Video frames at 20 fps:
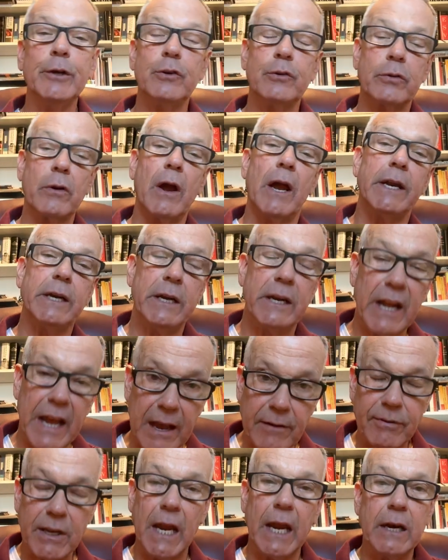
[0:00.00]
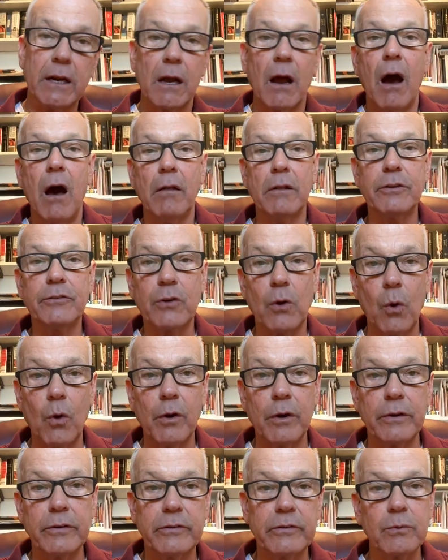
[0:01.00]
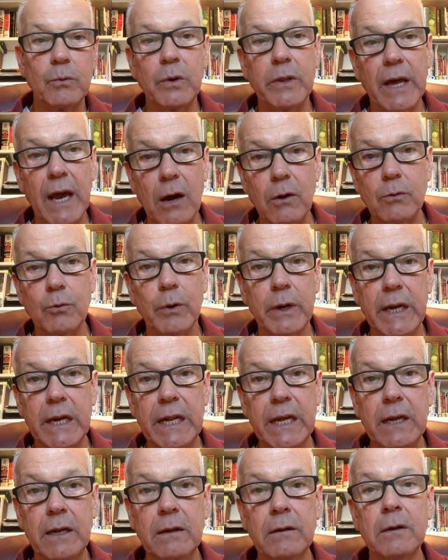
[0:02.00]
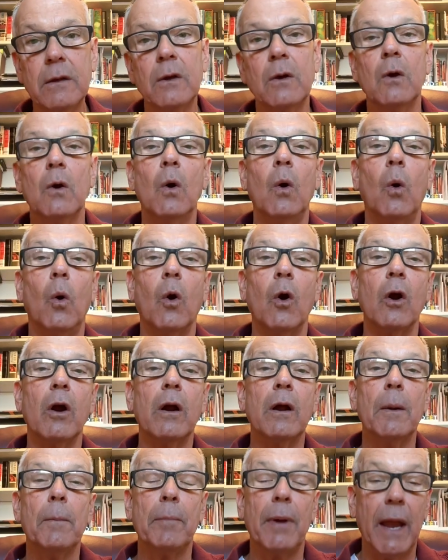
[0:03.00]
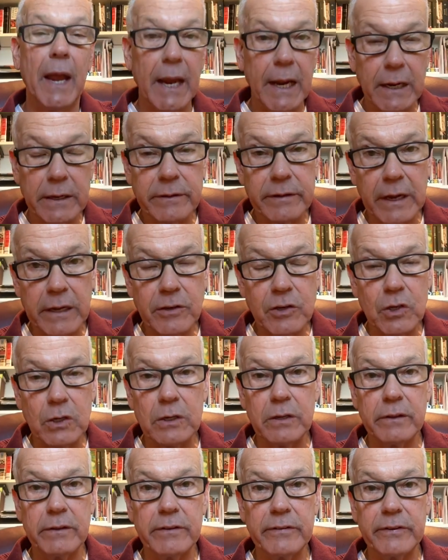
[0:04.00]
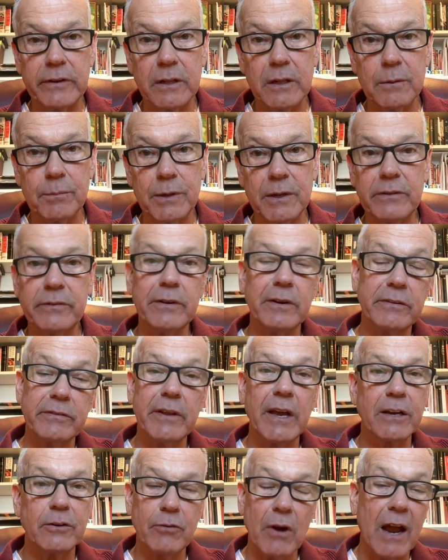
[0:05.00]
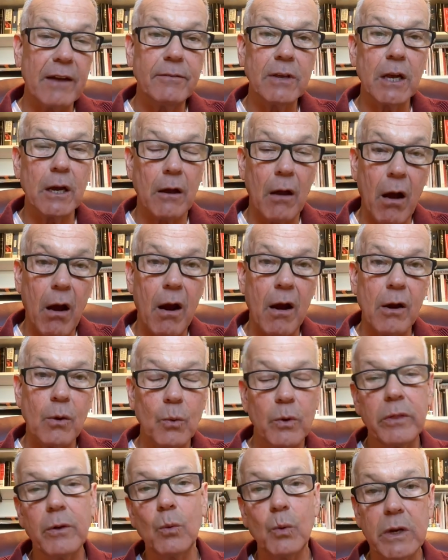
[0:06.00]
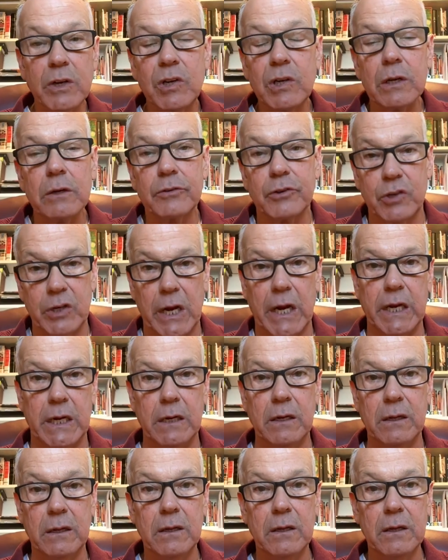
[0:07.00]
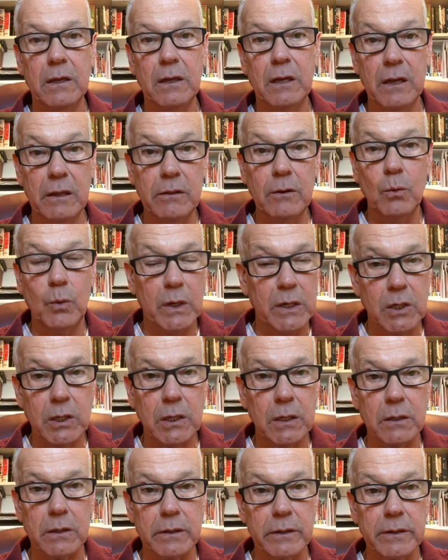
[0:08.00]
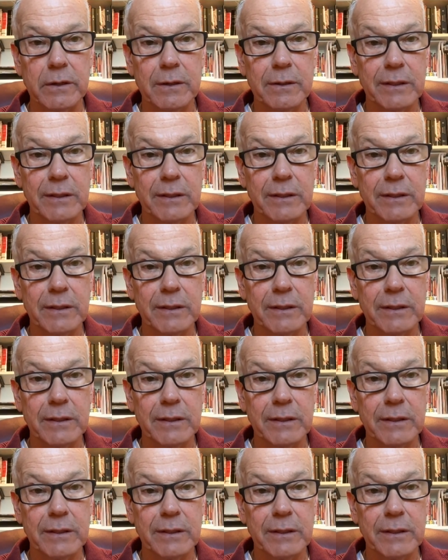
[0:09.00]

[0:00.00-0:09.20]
Trying to navigate a college course without reading or paying attention to the syllabus is like driving a car with a windshield shade in the windshield.